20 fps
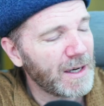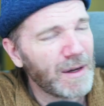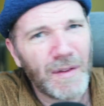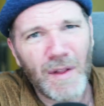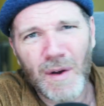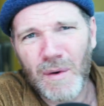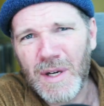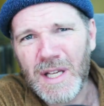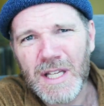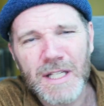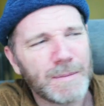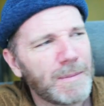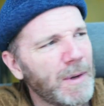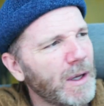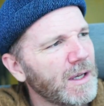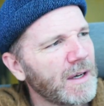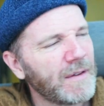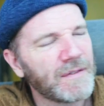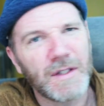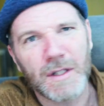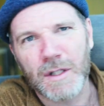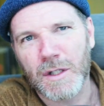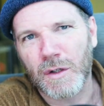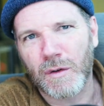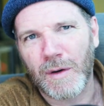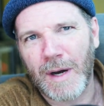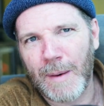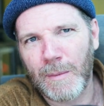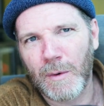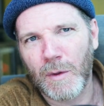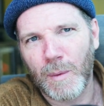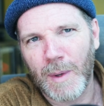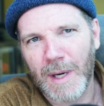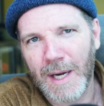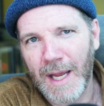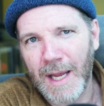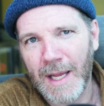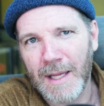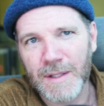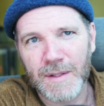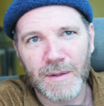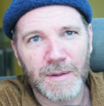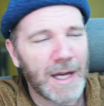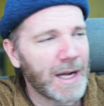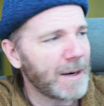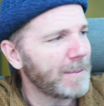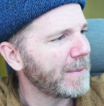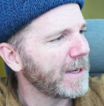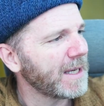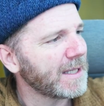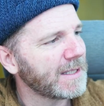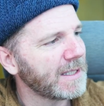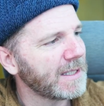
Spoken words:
although it is small enough to just grab with one hand, so not a big